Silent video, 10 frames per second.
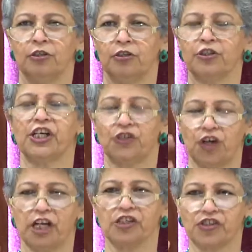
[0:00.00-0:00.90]
You just
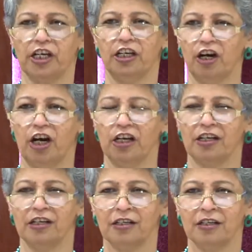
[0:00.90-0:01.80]
got to say, Lord,
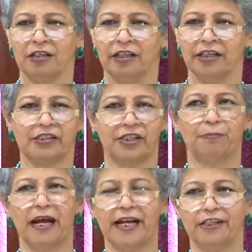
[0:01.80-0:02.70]
it's a
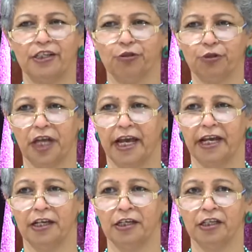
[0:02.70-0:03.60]
brand new
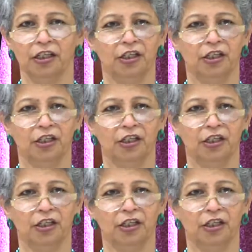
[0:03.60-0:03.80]
day.